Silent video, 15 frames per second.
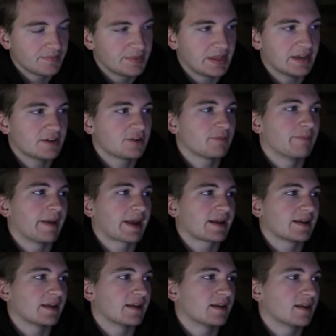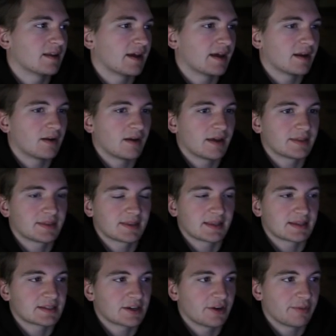Daniel Mengden. I don't know. I think
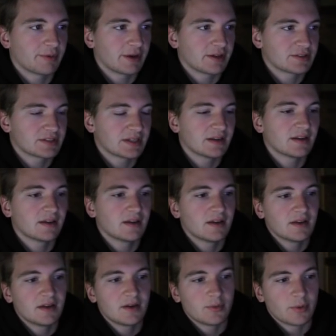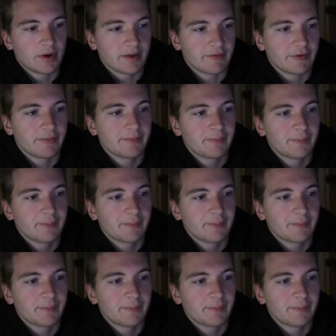that's how you pronounce it. Whatever.